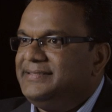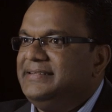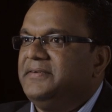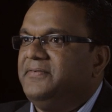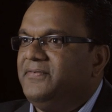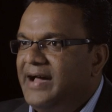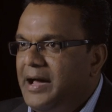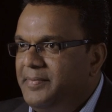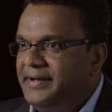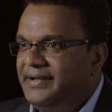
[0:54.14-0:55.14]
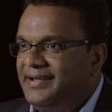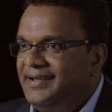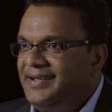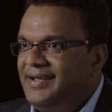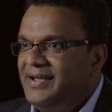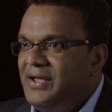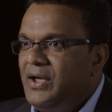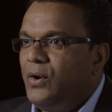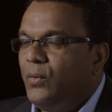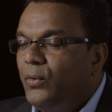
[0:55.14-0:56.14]
center fabric,
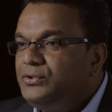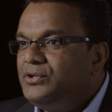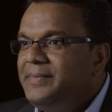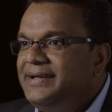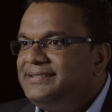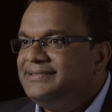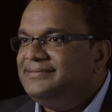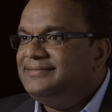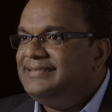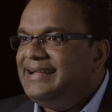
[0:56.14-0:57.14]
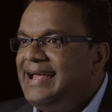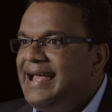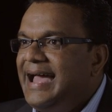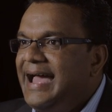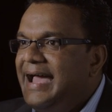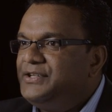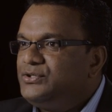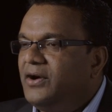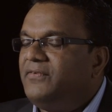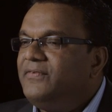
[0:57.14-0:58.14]
automation and
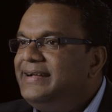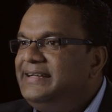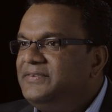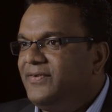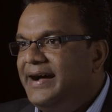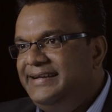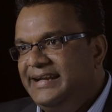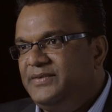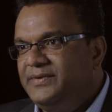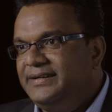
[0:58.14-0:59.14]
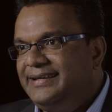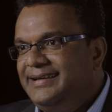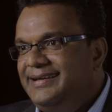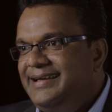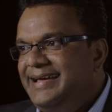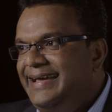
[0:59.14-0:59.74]
software defined networking